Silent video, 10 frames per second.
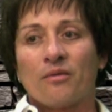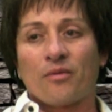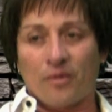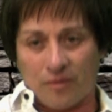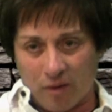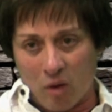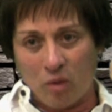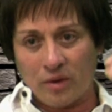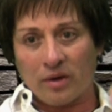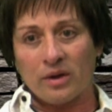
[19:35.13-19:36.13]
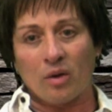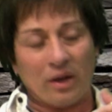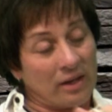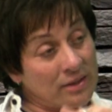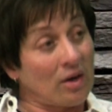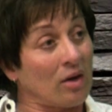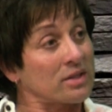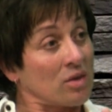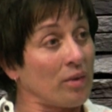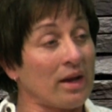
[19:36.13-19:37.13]
For older,
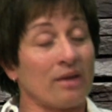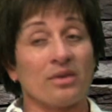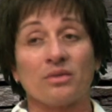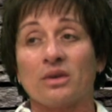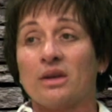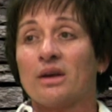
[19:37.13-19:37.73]
adults or what have you.